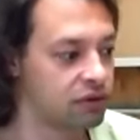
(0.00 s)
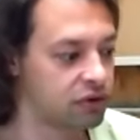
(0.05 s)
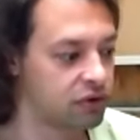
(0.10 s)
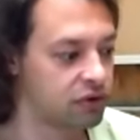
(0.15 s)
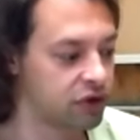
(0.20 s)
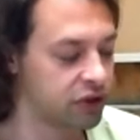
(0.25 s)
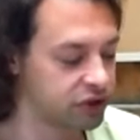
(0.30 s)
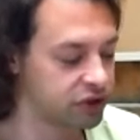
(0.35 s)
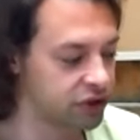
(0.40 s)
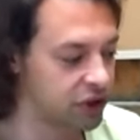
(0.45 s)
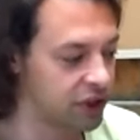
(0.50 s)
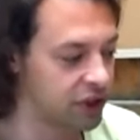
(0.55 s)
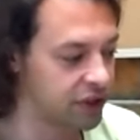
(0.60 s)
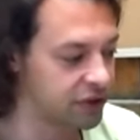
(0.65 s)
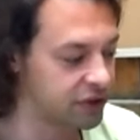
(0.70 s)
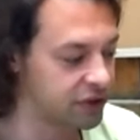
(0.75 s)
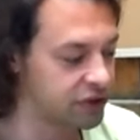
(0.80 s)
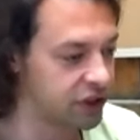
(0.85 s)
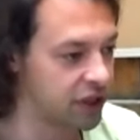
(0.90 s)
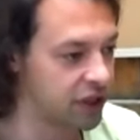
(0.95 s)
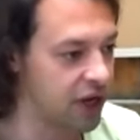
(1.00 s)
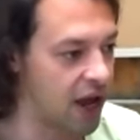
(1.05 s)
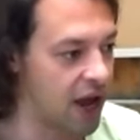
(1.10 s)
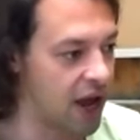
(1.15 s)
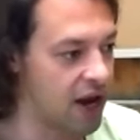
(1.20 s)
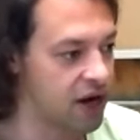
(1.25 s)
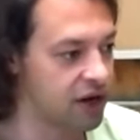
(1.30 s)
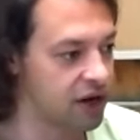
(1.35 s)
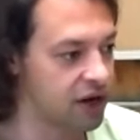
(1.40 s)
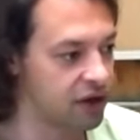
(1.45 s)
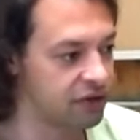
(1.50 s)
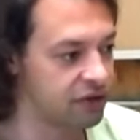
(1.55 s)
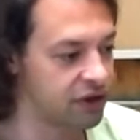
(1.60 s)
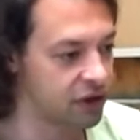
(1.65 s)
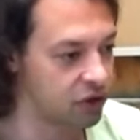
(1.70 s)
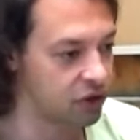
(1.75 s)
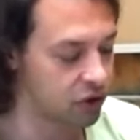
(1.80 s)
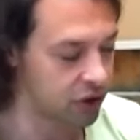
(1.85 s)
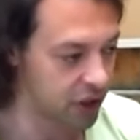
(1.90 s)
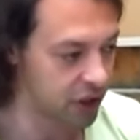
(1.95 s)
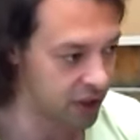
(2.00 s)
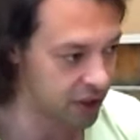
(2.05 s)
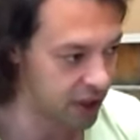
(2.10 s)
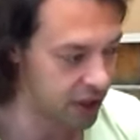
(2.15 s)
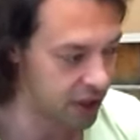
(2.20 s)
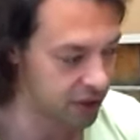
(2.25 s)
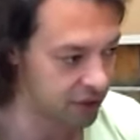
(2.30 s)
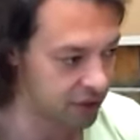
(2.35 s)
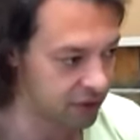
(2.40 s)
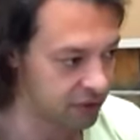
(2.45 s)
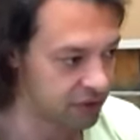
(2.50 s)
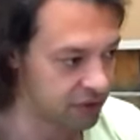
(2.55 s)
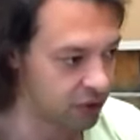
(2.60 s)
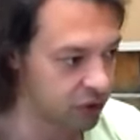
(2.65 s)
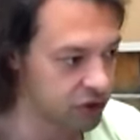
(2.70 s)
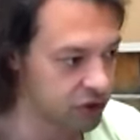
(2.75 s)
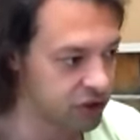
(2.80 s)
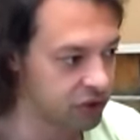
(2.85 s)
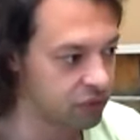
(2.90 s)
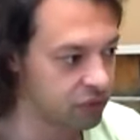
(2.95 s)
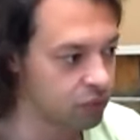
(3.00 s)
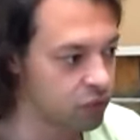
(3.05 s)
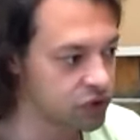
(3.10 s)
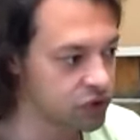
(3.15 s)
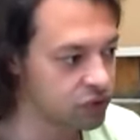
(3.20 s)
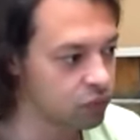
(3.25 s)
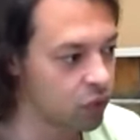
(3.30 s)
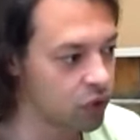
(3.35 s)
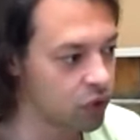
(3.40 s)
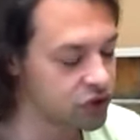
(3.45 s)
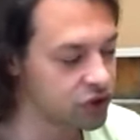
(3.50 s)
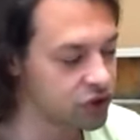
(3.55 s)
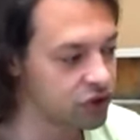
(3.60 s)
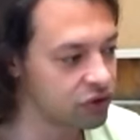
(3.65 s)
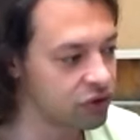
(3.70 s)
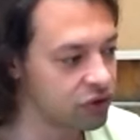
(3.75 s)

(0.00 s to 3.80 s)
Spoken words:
Christian liturgy and theology wasn't,